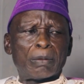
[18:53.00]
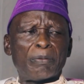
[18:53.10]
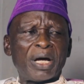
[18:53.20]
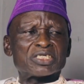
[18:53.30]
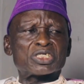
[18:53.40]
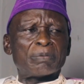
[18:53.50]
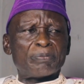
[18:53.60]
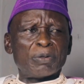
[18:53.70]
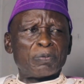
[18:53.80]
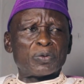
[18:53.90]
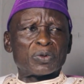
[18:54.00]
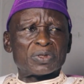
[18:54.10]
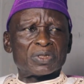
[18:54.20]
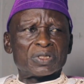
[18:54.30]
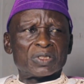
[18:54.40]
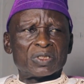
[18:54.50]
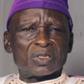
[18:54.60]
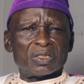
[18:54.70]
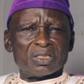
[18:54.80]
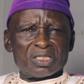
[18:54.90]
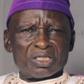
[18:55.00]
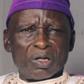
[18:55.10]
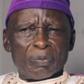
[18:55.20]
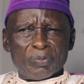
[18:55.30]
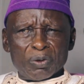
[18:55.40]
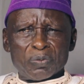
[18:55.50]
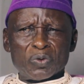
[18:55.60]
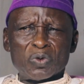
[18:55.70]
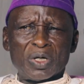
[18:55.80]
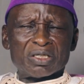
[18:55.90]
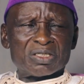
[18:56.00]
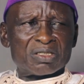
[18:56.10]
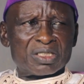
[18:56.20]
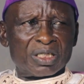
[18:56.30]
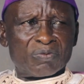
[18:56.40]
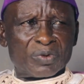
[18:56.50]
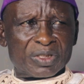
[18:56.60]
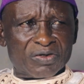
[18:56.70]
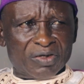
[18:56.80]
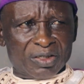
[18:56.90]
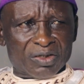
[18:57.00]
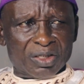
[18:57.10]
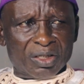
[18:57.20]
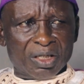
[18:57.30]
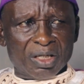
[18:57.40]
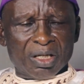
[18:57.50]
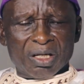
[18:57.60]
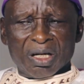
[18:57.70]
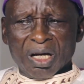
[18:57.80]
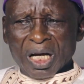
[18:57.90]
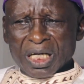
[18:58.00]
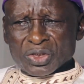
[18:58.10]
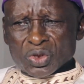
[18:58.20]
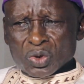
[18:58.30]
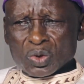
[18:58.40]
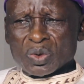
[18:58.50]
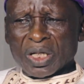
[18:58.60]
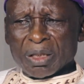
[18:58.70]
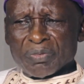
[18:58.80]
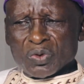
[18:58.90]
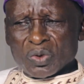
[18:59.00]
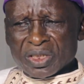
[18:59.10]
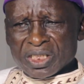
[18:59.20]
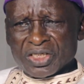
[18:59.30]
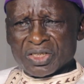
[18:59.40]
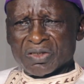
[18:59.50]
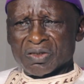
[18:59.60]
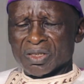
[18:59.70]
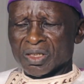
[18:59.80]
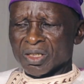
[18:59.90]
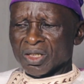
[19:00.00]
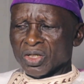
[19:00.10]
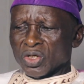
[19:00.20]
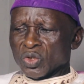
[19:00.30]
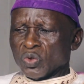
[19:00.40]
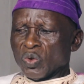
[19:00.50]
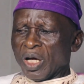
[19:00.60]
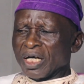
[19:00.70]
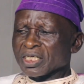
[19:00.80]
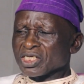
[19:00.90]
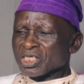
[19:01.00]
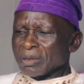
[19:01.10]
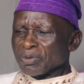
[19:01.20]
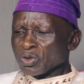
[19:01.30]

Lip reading: by some people. It is our people who agitate for the state. And so we have no reason to accept